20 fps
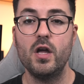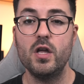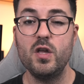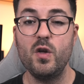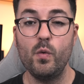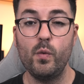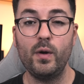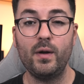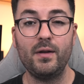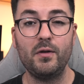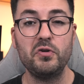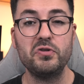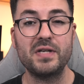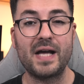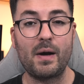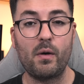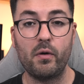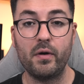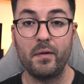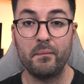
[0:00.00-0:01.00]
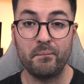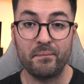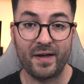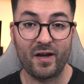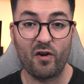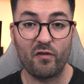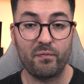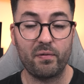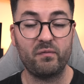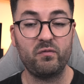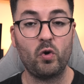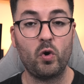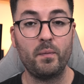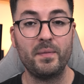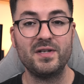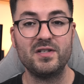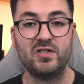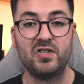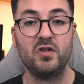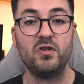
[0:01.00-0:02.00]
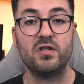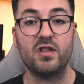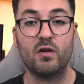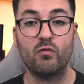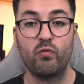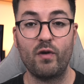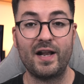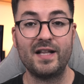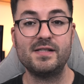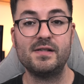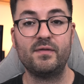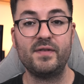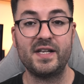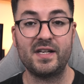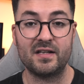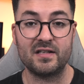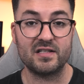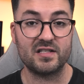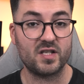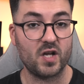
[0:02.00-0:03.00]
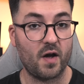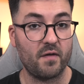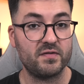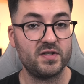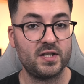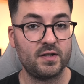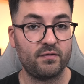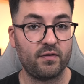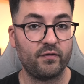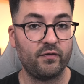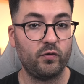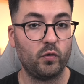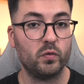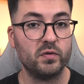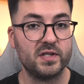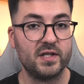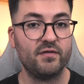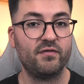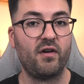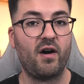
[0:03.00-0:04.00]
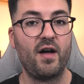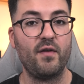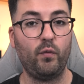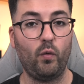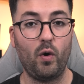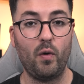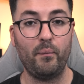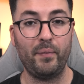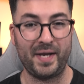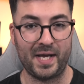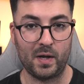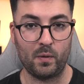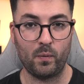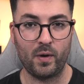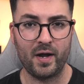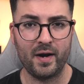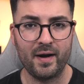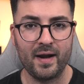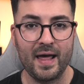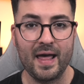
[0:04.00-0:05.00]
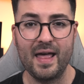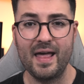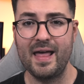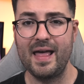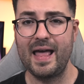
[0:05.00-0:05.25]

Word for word: You will lose out on a bit of performance due to the relatively conservative forty-five watt P L one.